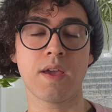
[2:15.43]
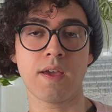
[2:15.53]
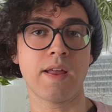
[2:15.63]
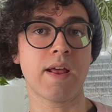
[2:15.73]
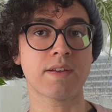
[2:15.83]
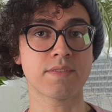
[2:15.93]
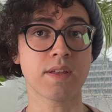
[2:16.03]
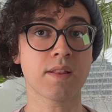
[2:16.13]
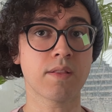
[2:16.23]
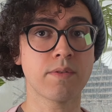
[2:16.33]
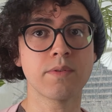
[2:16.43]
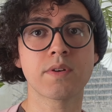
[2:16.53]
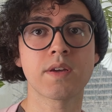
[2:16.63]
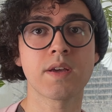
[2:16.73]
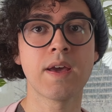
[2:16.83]
it has that
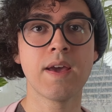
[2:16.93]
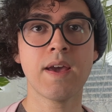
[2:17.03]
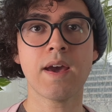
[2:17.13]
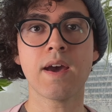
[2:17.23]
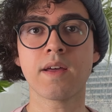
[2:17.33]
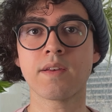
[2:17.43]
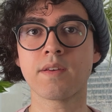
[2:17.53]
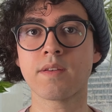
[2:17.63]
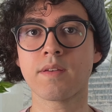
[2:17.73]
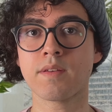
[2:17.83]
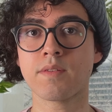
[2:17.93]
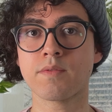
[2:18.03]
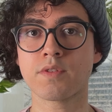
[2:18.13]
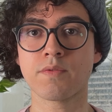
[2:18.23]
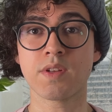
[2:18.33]
look and
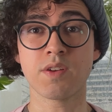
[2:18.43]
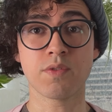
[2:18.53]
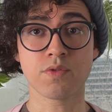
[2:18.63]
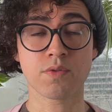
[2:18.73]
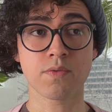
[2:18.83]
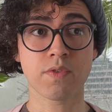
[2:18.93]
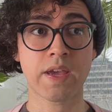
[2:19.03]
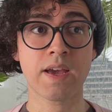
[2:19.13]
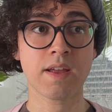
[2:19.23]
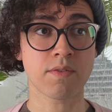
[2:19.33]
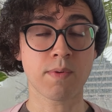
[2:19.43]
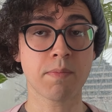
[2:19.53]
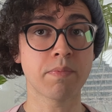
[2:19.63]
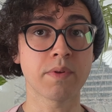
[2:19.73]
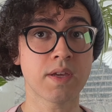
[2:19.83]
something that you sort of can't
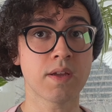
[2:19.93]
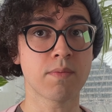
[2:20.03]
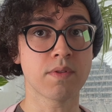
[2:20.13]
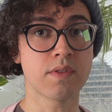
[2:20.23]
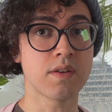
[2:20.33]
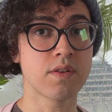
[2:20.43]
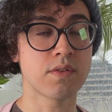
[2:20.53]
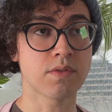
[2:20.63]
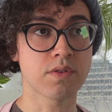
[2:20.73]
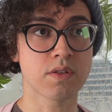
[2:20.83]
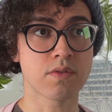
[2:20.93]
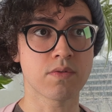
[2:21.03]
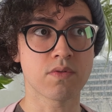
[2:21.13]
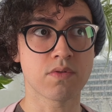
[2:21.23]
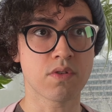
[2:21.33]
replicate with digital
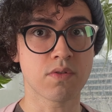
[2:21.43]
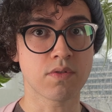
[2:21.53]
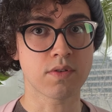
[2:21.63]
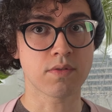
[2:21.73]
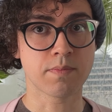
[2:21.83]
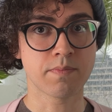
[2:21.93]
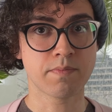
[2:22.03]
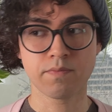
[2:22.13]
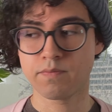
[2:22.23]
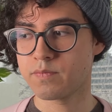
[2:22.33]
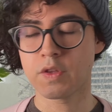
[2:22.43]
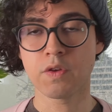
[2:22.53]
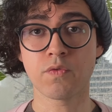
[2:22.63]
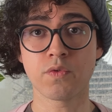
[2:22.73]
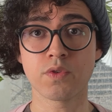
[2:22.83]
sensors until
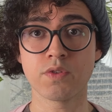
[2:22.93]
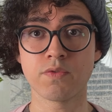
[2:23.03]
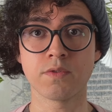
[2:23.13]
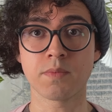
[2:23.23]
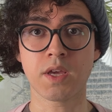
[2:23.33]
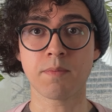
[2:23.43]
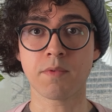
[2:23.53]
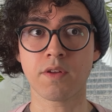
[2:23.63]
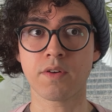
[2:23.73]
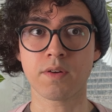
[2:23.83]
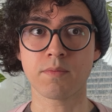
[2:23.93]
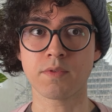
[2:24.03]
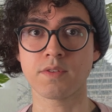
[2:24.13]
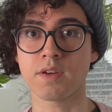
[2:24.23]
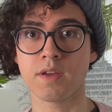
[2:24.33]
Fujifilm came along and
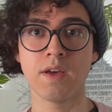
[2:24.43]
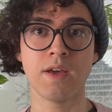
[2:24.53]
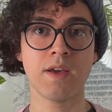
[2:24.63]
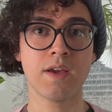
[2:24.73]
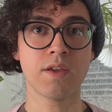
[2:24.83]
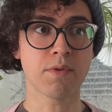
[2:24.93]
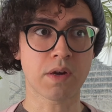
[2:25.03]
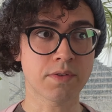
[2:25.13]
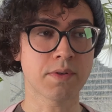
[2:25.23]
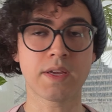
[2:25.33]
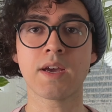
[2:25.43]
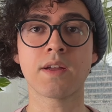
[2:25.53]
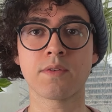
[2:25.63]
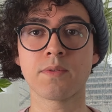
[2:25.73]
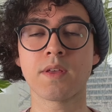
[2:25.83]
was like, hey, you actually
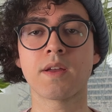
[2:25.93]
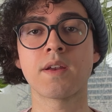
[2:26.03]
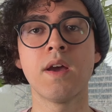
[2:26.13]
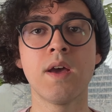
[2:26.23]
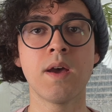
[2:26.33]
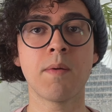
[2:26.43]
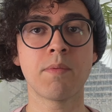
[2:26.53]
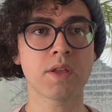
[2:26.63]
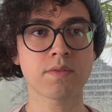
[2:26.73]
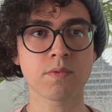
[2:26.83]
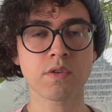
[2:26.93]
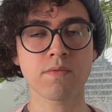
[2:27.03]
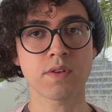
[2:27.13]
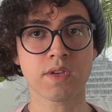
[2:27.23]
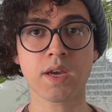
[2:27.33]
can do that. But that's more of
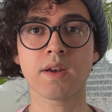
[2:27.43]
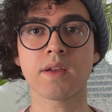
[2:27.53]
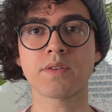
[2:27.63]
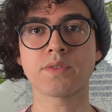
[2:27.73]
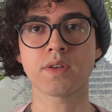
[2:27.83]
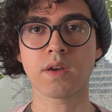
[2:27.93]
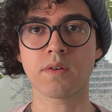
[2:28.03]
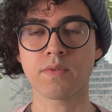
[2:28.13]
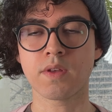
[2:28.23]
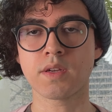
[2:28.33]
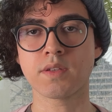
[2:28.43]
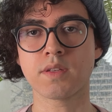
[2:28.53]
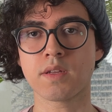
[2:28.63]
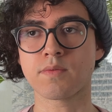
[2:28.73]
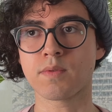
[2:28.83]
the technical side of things.
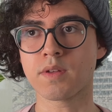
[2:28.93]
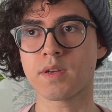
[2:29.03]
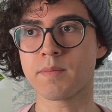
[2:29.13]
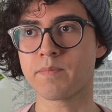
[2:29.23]
That's really